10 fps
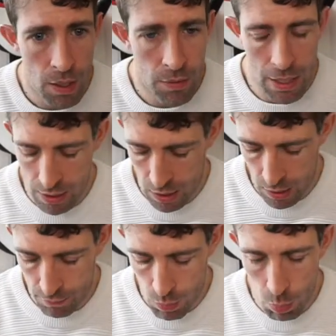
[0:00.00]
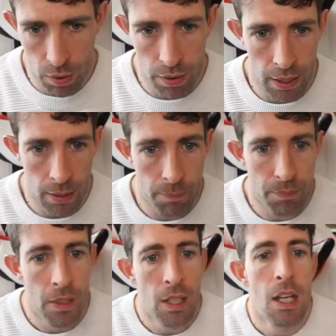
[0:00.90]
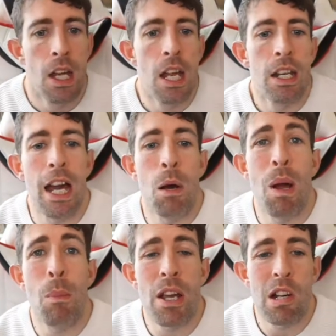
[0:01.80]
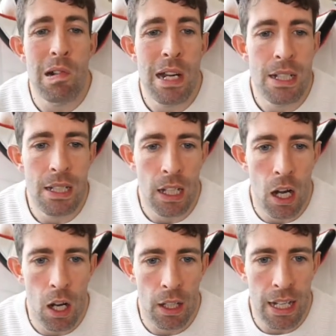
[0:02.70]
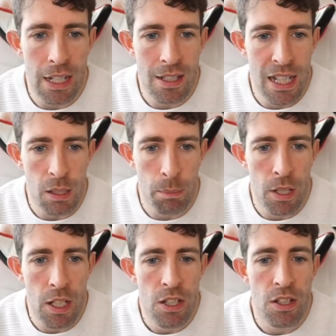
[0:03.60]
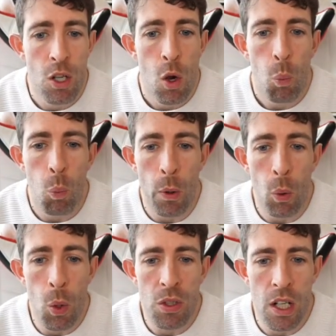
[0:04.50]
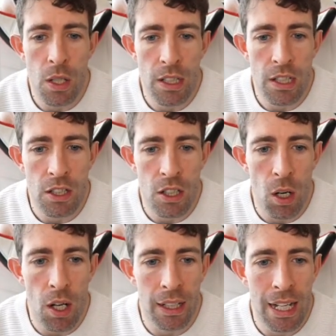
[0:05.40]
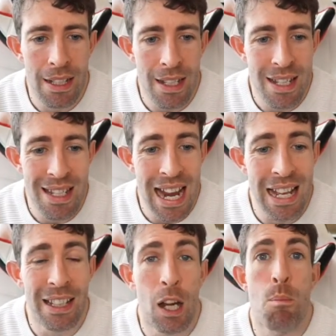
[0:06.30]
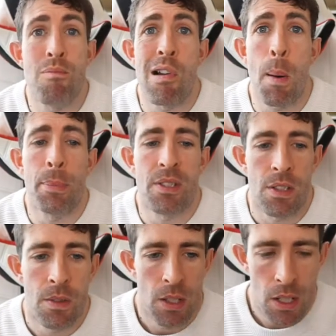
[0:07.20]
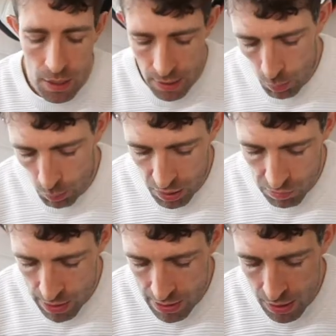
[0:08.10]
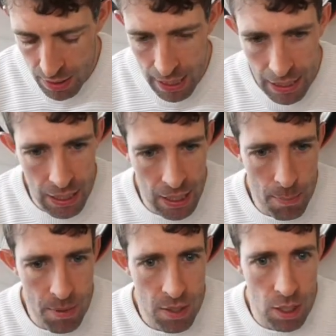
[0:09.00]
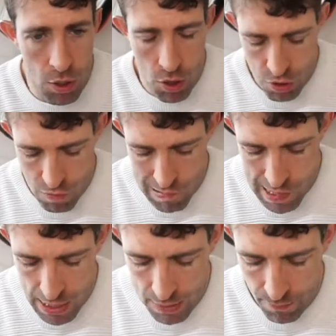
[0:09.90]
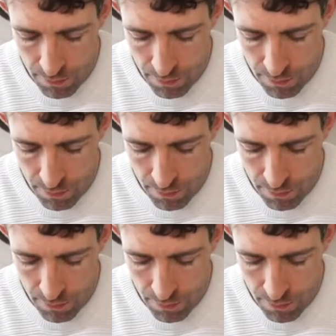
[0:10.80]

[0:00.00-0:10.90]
That's going to give us one thing. Now, when we're creating our get static path, we also need to do our get static props. Now, we created that in episode 3.